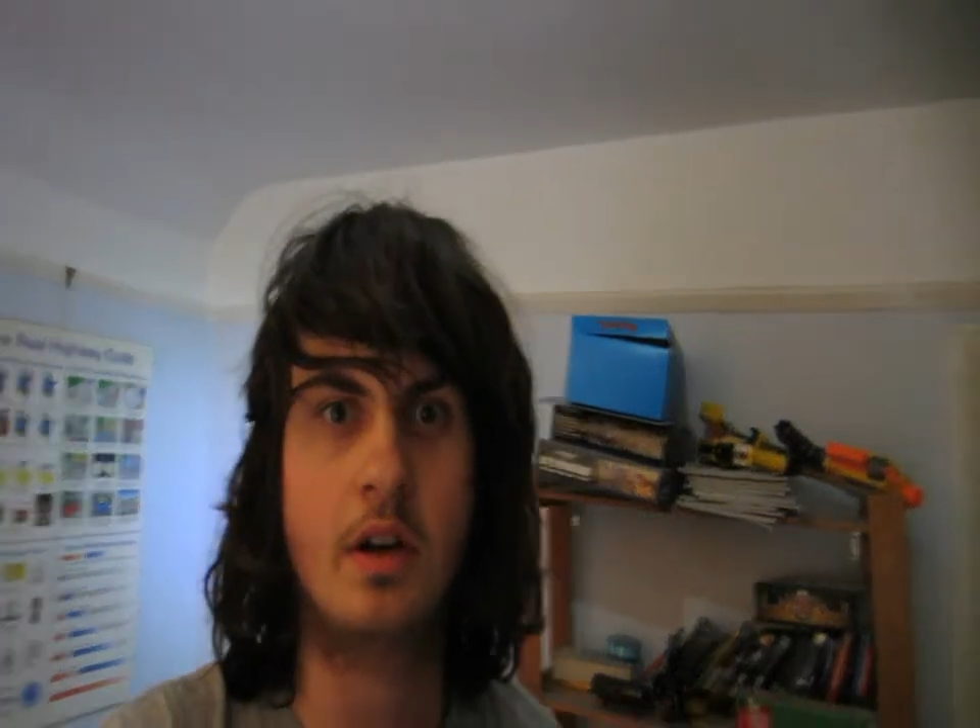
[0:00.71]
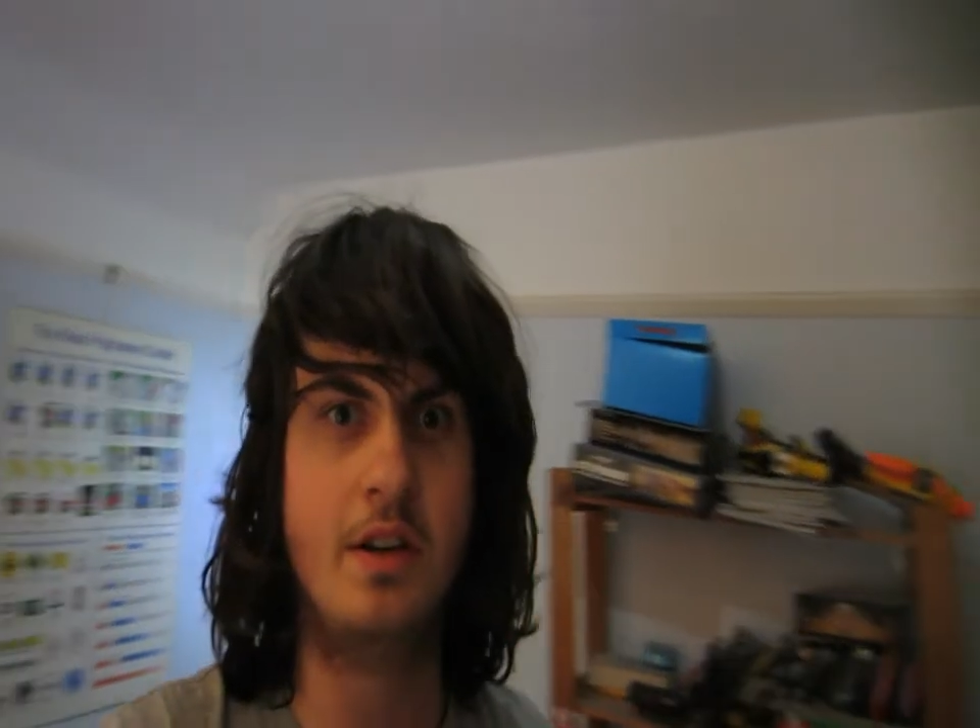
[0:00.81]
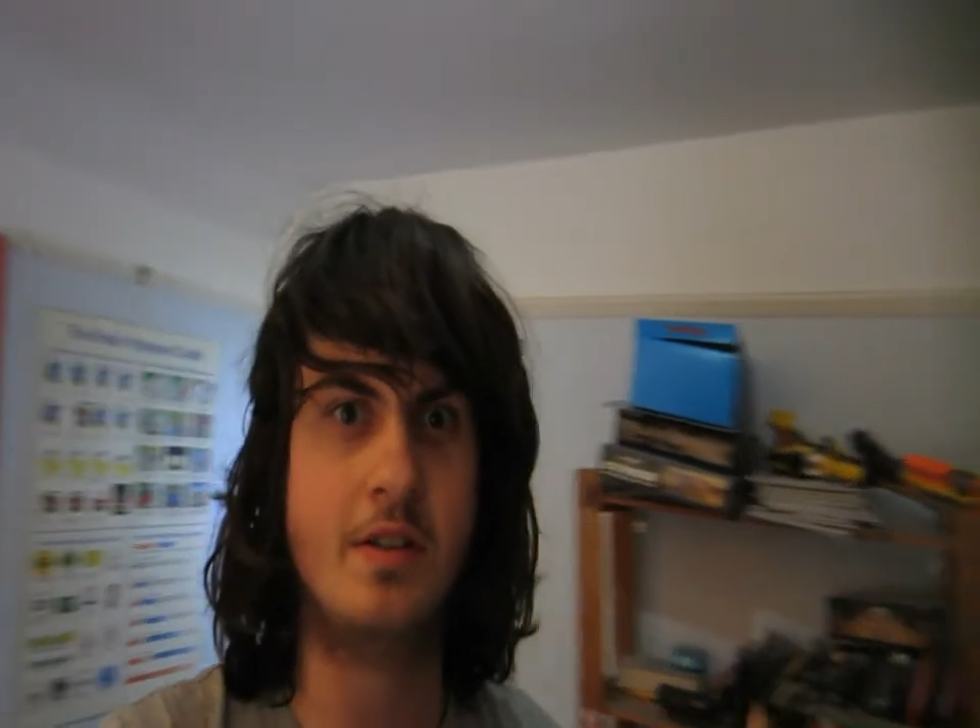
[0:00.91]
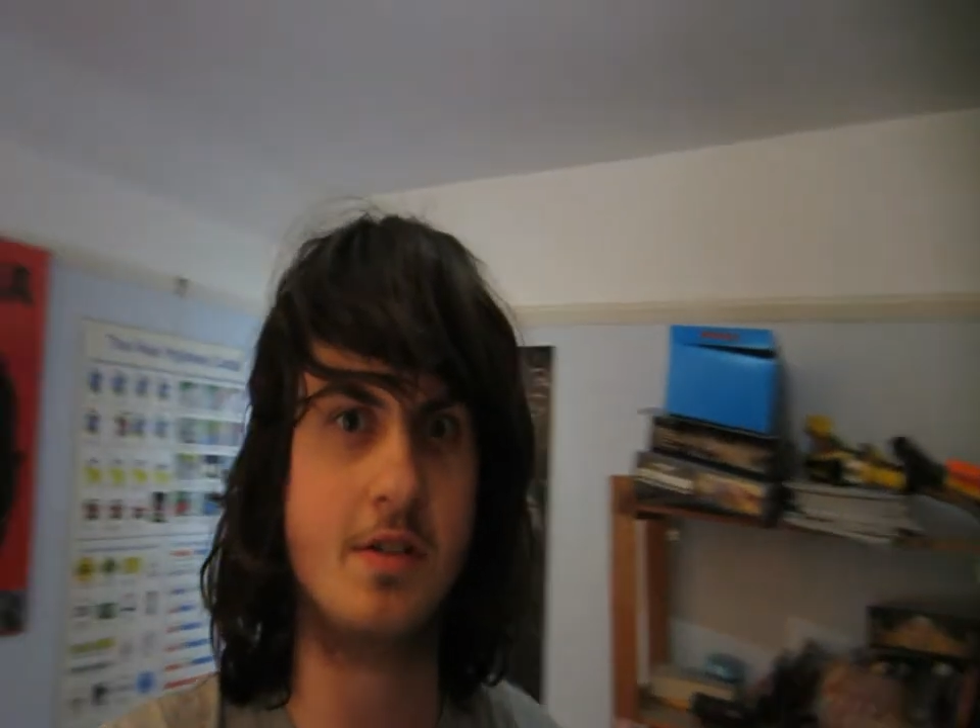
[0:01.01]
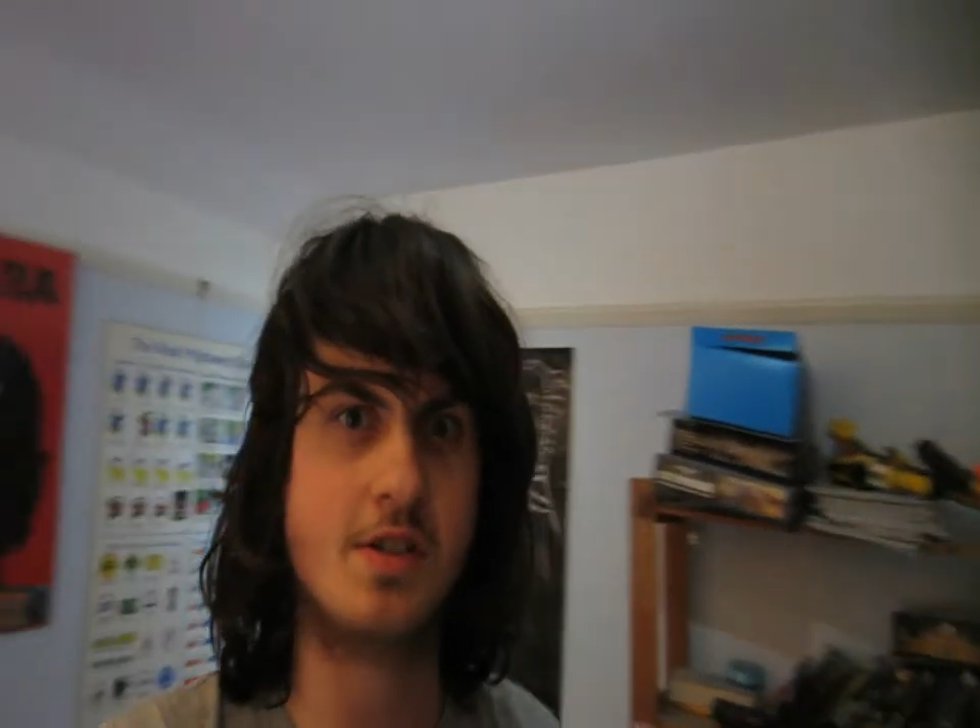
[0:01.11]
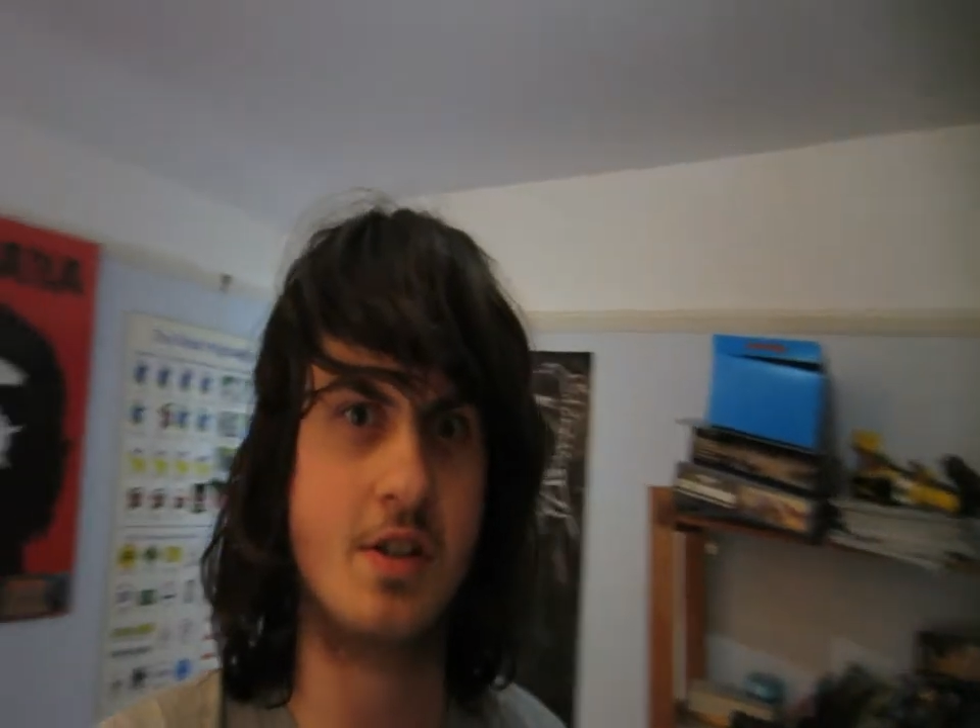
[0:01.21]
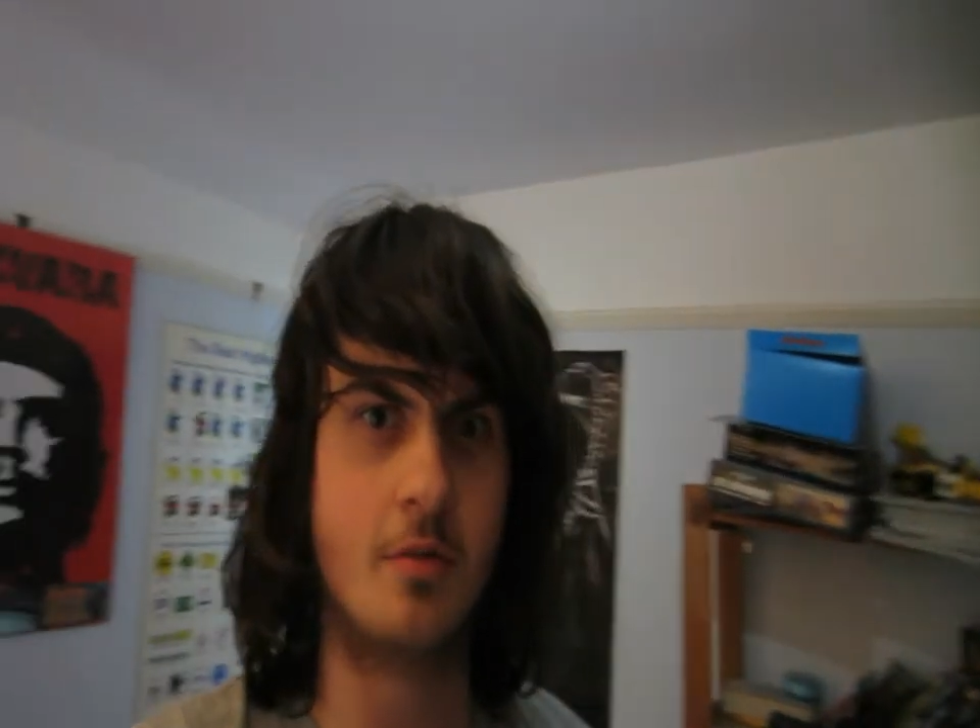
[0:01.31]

Hey, this is